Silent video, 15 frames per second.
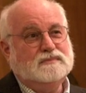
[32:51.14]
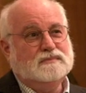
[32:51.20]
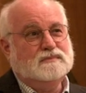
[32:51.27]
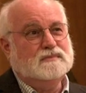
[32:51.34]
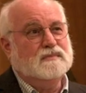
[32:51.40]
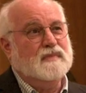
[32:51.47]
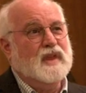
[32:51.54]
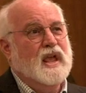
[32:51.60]

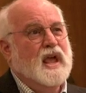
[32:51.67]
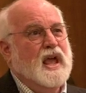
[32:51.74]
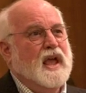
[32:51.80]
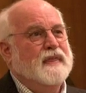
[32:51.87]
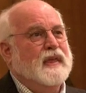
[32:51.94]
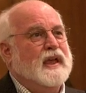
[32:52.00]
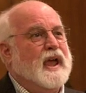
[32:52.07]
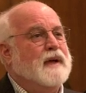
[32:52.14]

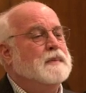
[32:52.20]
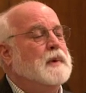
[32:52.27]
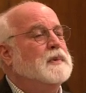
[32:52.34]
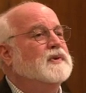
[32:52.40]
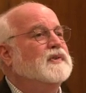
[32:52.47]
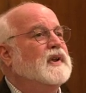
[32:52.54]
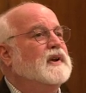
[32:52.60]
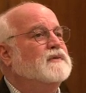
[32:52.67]
And then gang
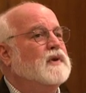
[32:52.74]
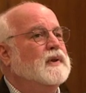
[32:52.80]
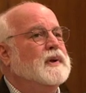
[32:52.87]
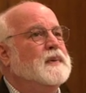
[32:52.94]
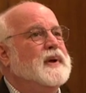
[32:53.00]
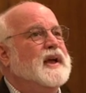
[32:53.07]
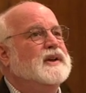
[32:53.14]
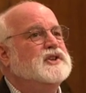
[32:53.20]
members said if
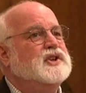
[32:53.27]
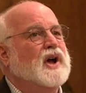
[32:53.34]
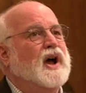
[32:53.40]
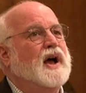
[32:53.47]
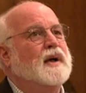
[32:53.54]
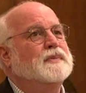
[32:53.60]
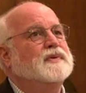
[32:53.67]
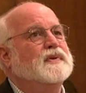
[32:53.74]
only we had
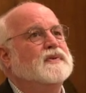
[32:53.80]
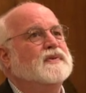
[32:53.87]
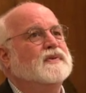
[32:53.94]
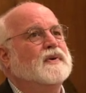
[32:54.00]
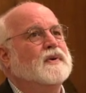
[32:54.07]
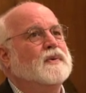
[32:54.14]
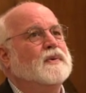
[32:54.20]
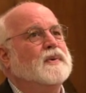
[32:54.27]
jobs, and
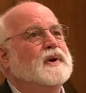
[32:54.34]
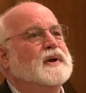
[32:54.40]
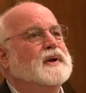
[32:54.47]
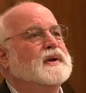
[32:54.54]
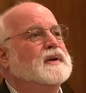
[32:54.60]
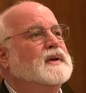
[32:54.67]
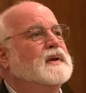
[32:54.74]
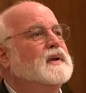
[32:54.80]
so